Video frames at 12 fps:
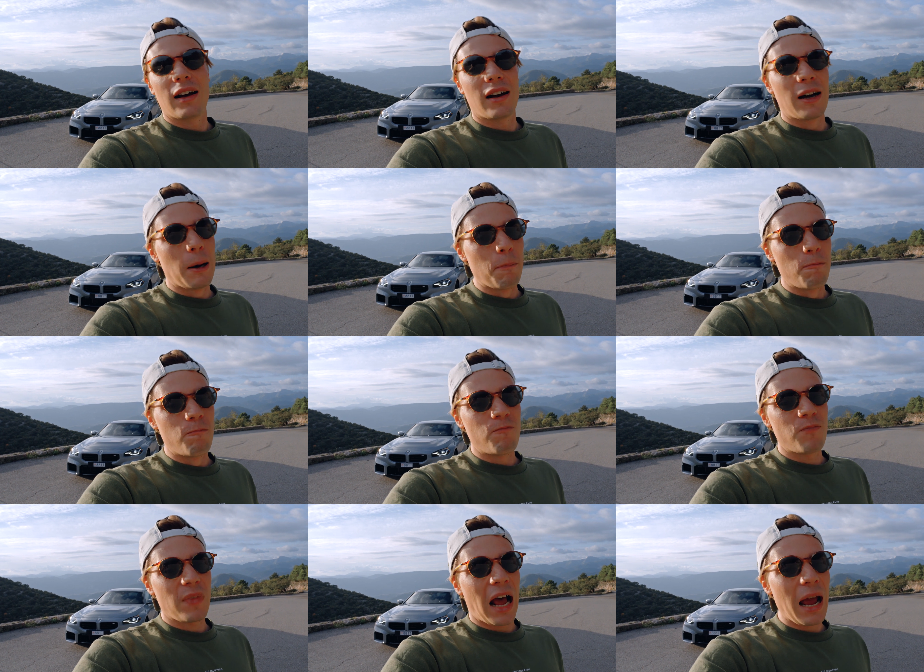
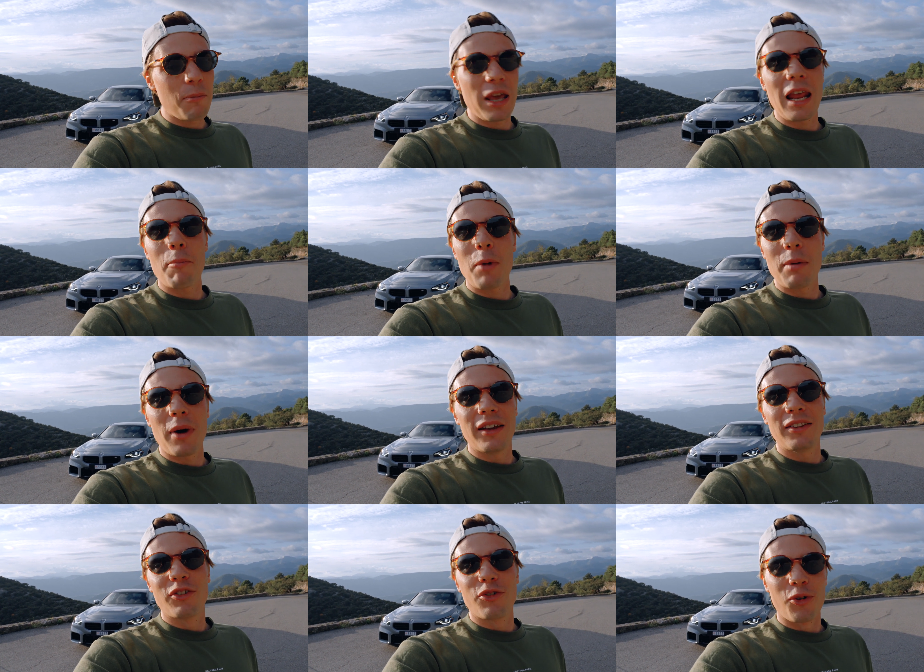I made up my
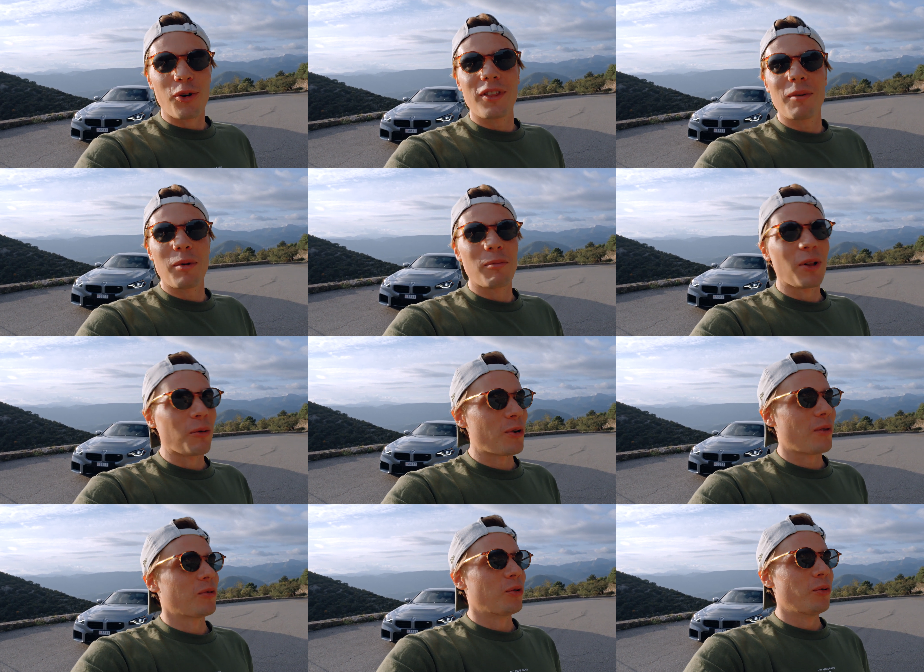mind for the
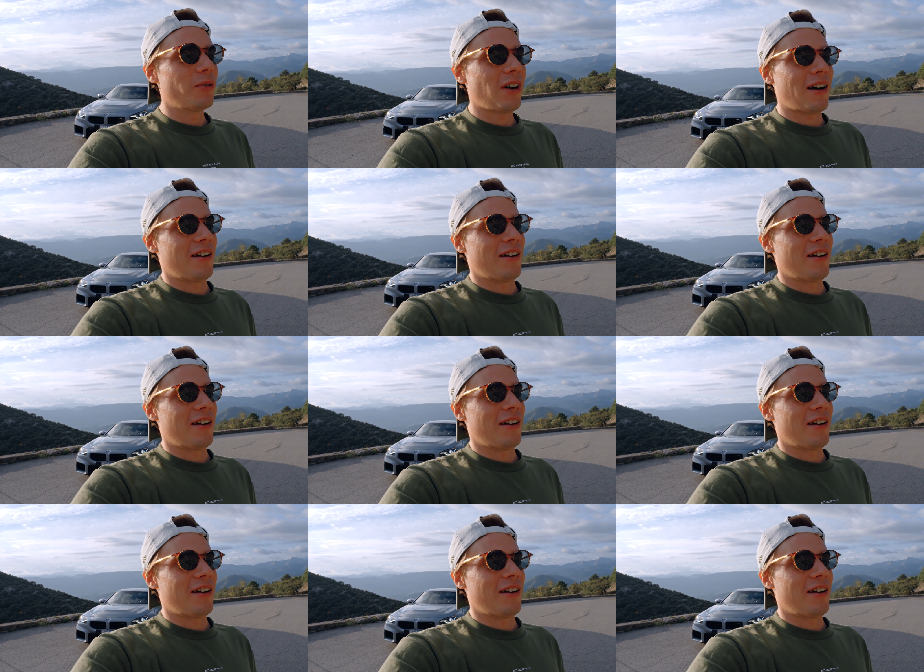BMW M2.